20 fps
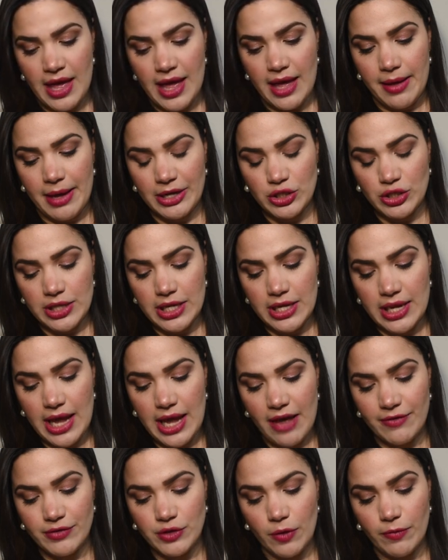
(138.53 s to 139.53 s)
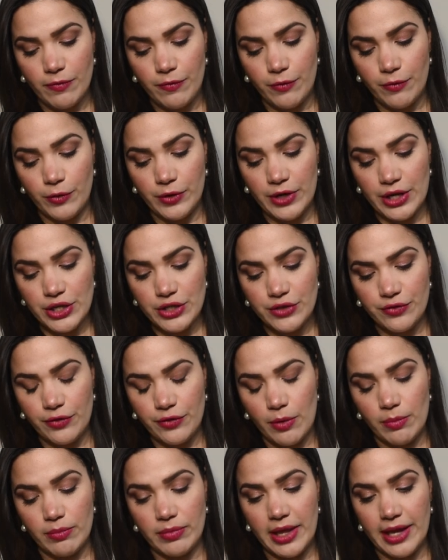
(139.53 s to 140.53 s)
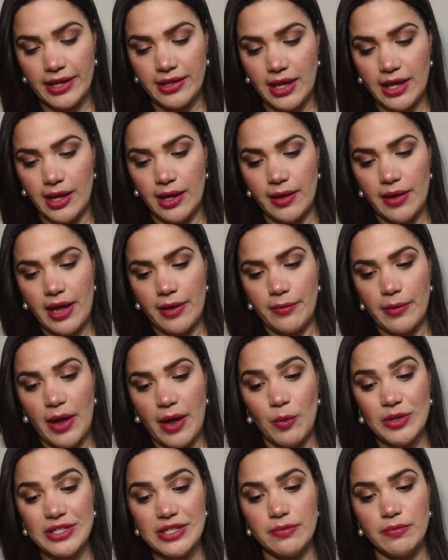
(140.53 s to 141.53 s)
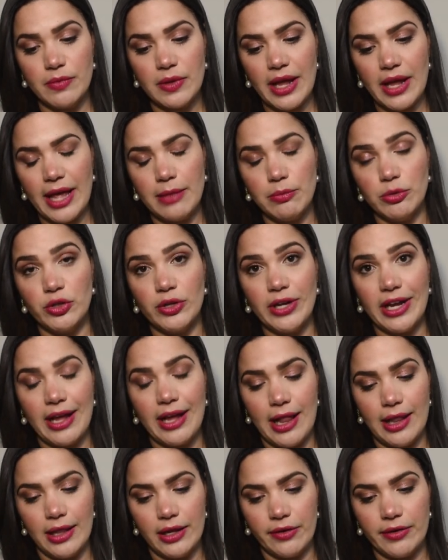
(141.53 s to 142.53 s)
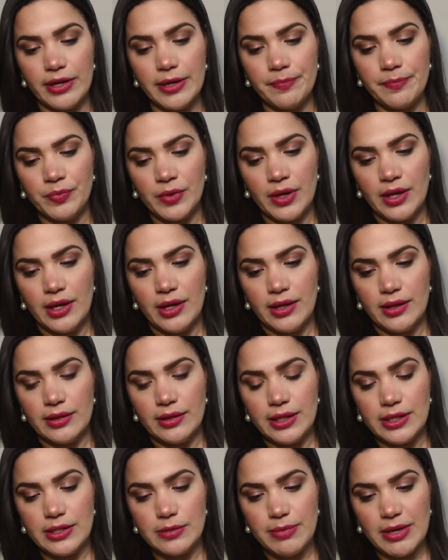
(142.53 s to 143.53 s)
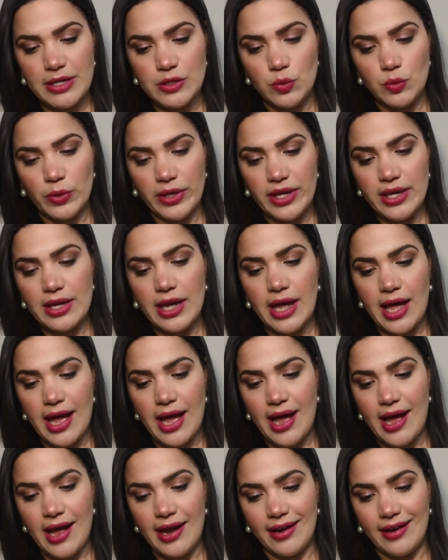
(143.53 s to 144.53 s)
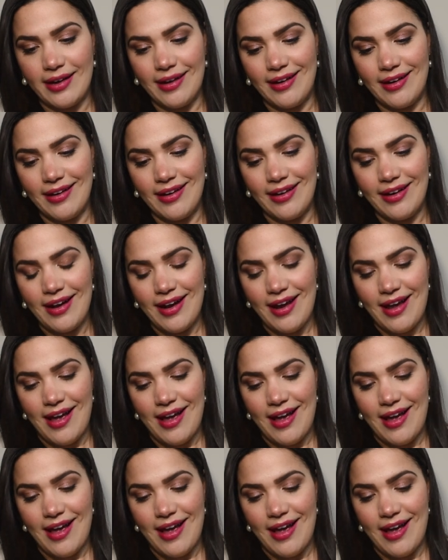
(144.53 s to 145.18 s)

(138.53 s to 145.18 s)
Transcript: I actually have some footage from I was in Edmonton and Calgary this past week, and